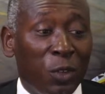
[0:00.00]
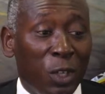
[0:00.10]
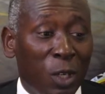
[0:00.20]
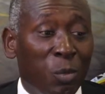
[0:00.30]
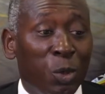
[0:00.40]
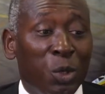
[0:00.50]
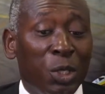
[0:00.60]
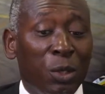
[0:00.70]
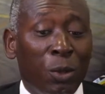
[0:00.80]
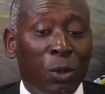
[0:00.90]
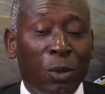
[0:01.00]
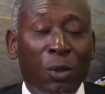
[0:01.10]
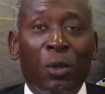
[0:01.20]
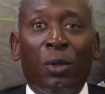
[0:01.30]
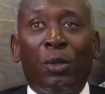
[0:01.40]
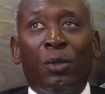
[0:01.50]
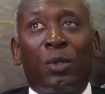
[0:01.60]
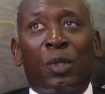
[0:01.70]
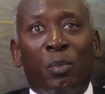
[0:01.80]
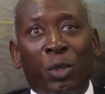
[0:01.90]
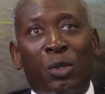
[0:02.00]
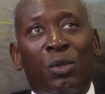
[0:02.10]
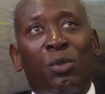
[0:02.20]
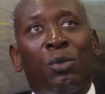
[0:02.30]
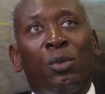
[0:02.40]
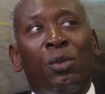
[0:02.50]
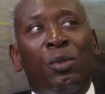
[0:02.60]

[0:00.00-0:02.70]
the WTO, you're supposed to